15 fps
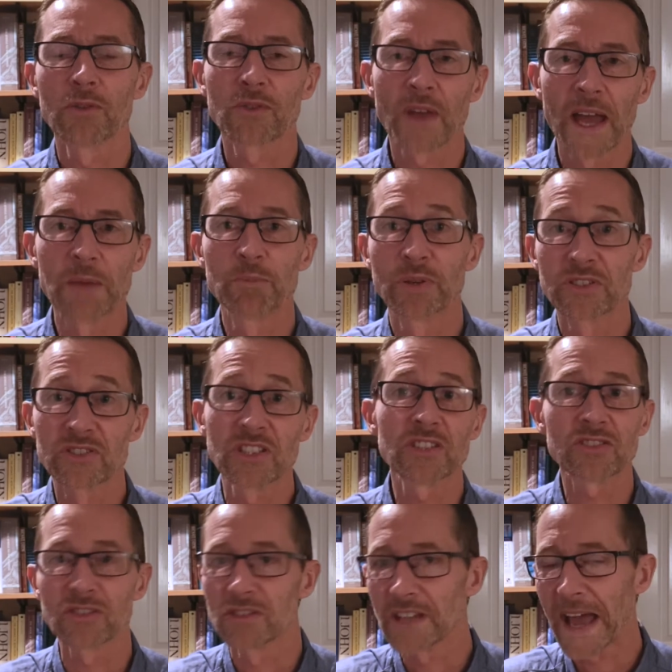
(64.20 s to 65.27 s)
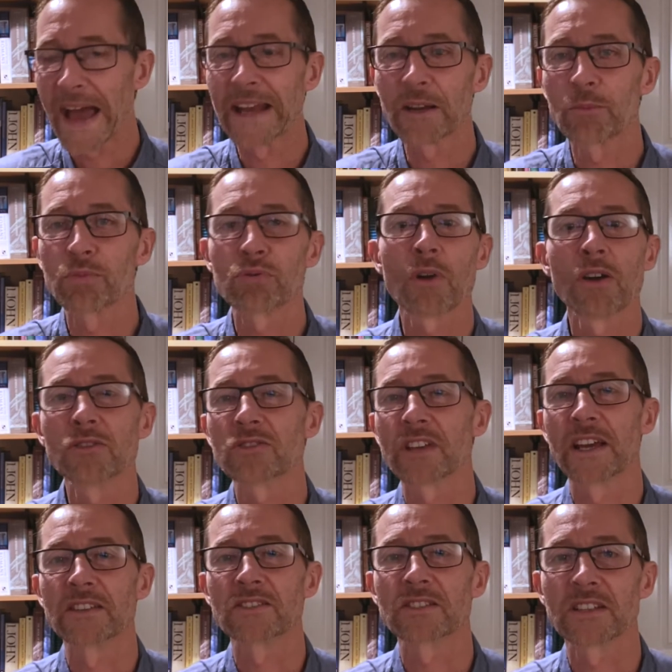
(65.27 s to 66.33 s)
a position and a
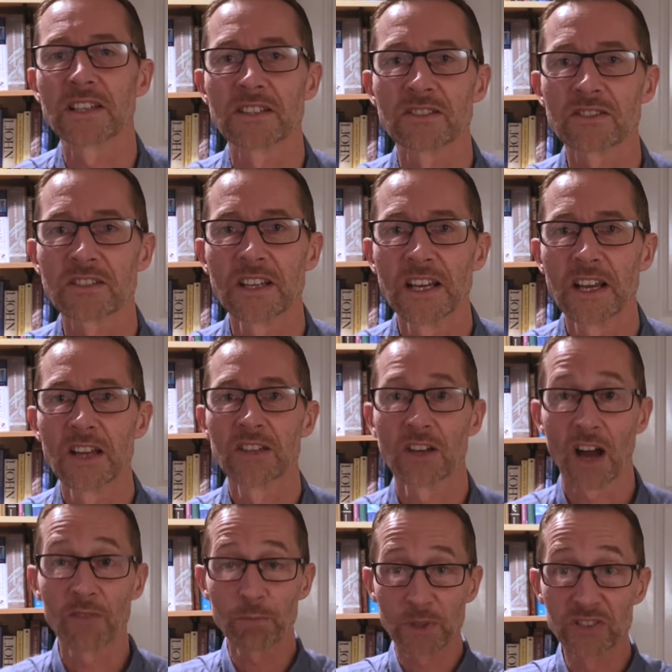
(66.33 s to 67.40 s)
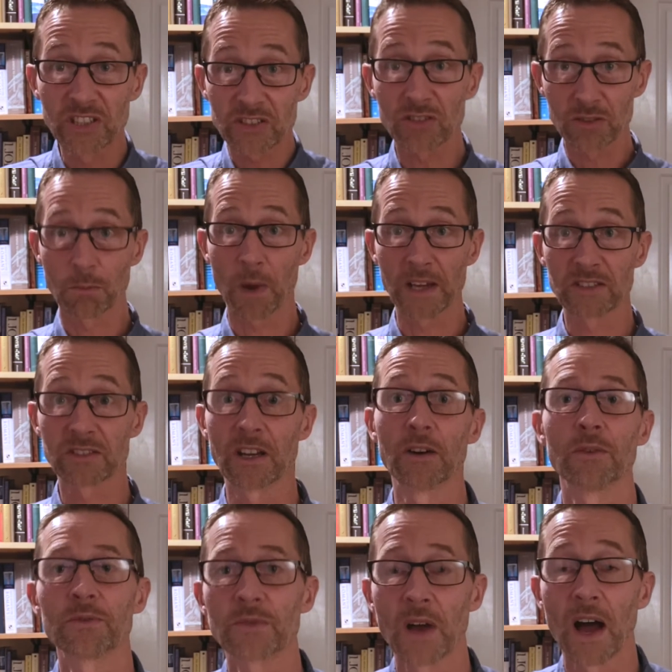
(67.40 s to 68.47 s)
process. I've positioned
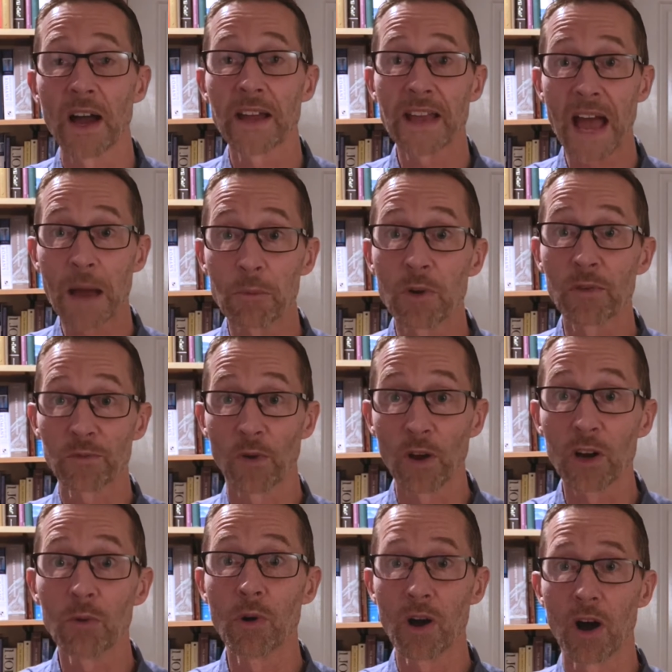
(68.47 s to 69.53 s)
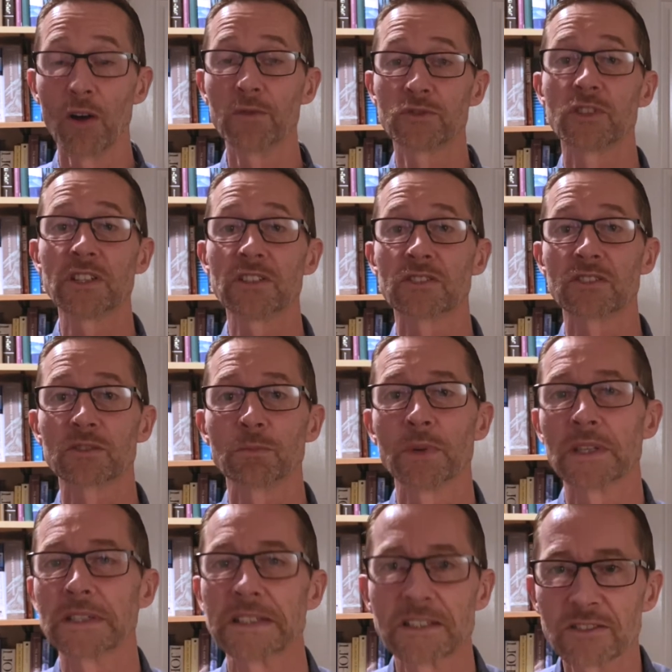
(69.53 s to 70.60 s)
myself. I am a follower of Jesus.
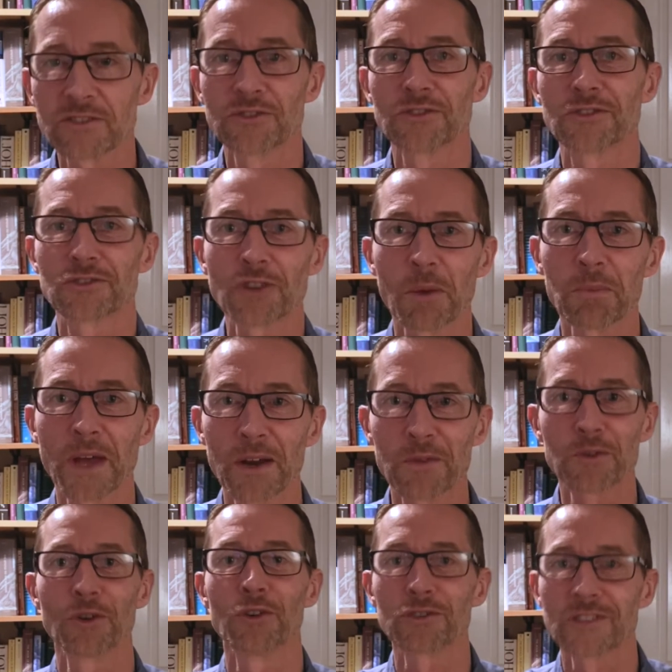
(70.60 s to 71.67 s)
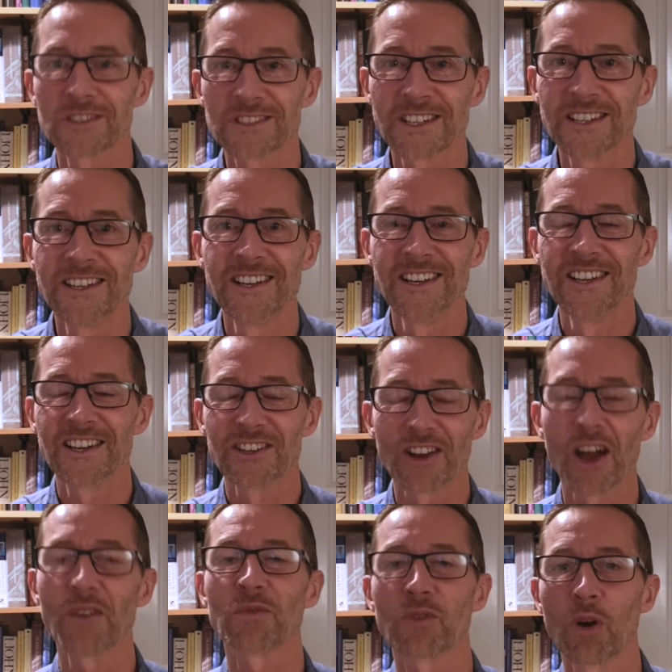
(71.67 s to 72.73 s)
But it doesn't stop there, of course. It's a
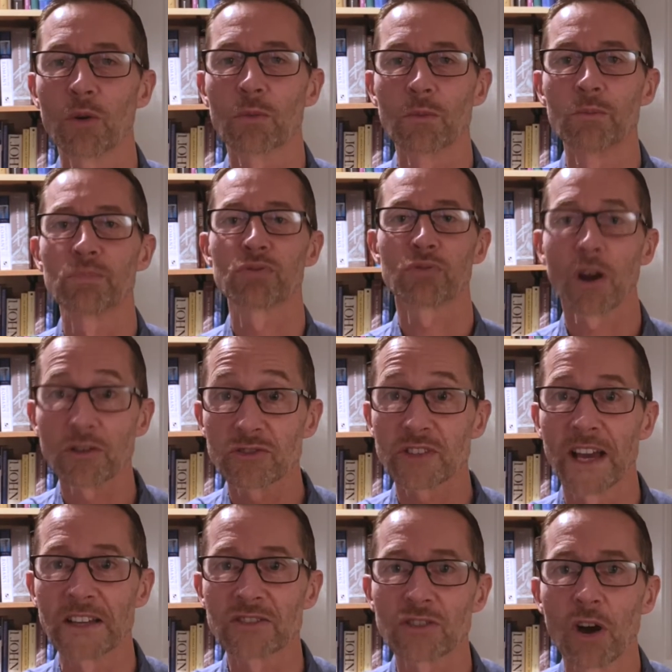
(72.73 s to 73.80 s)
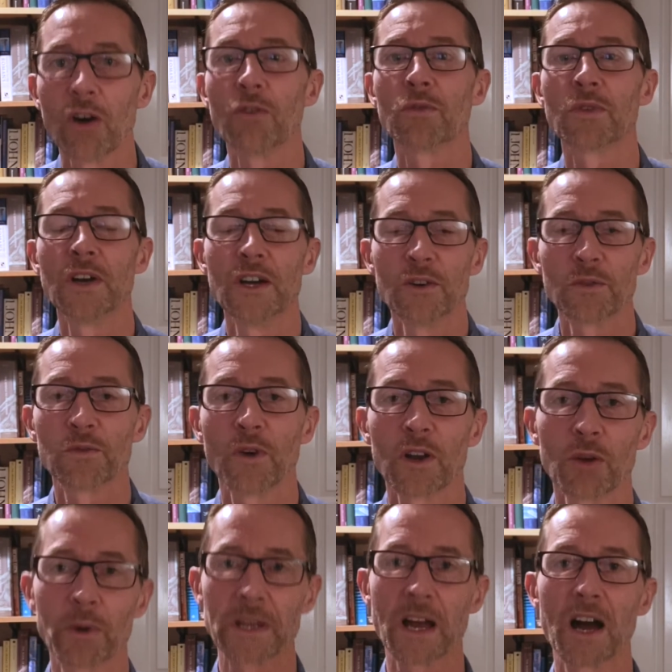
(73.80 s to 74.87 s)
lifelong process of
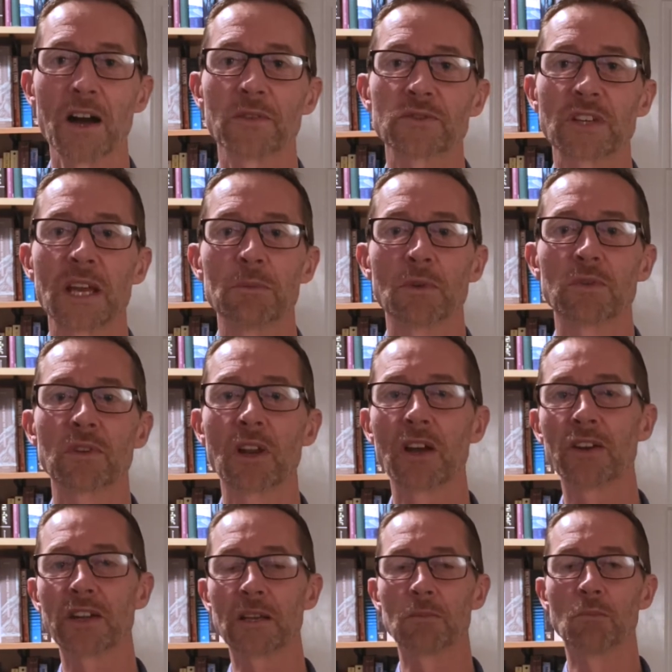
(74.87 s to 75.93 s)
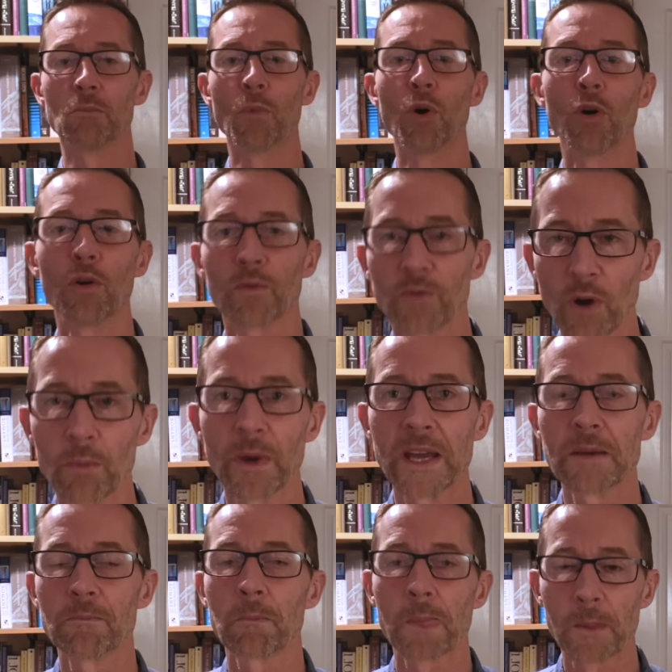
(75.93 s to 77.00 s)
following after him, of learning more from
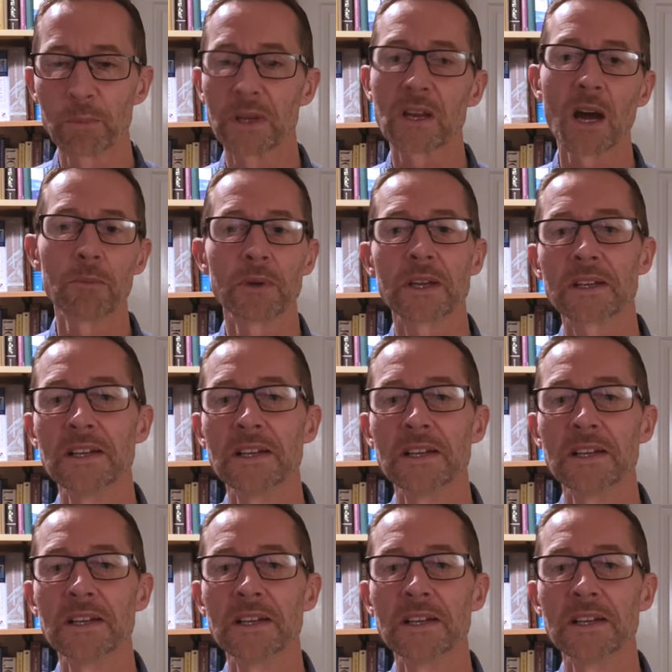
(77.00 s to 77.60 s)
him, becoming